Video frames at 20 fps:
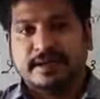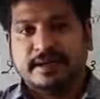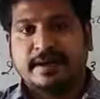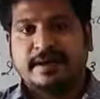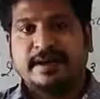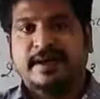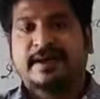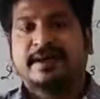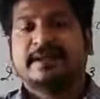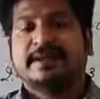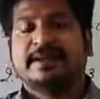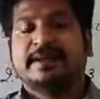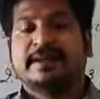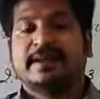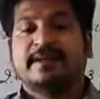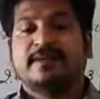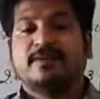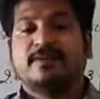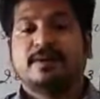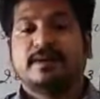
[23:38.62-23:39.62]
write it
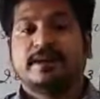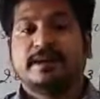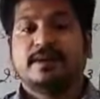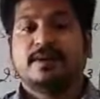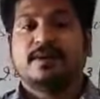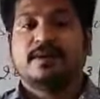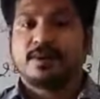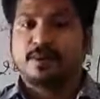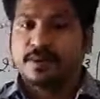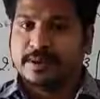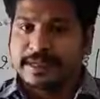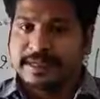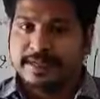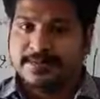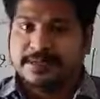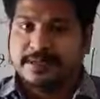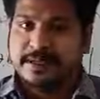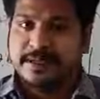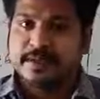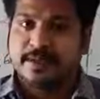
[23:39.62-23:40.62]
carefully 2
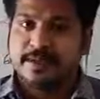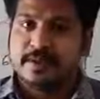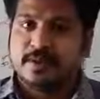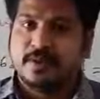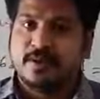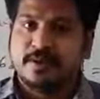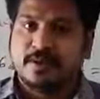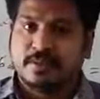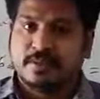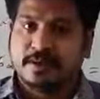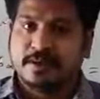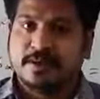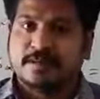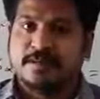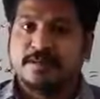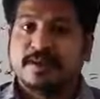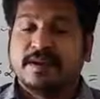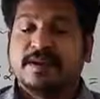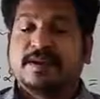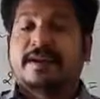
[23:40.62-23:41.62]
times in your homework,
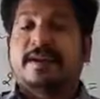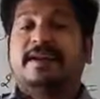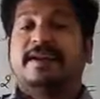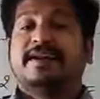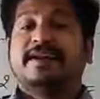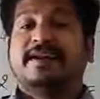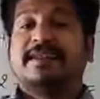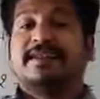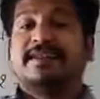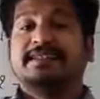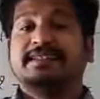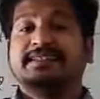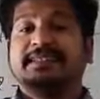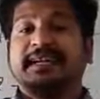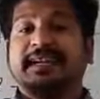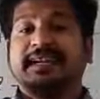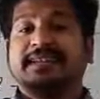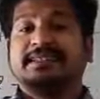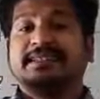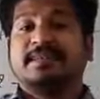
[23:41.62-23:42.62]
and write this
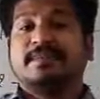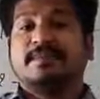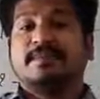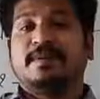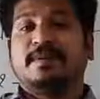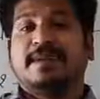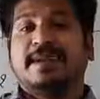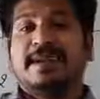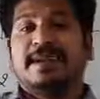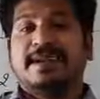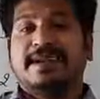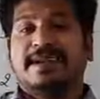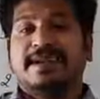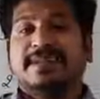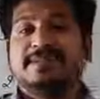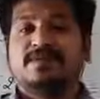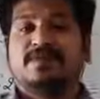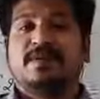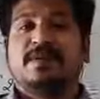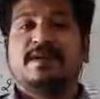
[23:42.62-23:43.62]
example at
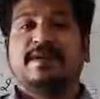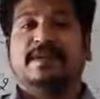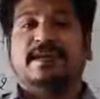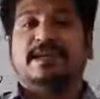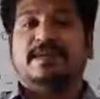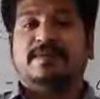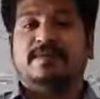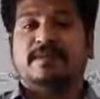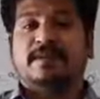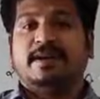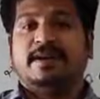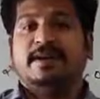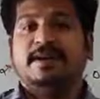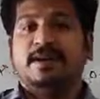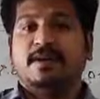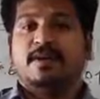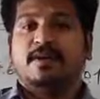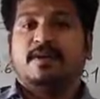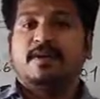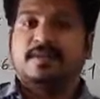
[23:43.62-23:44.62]
least 1 time in
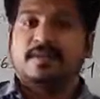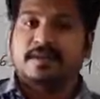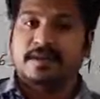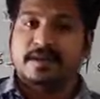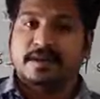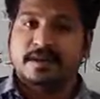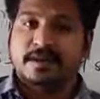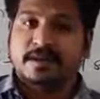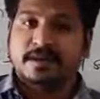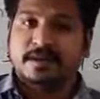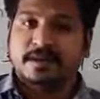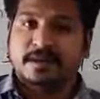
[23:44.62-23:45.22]
your homework.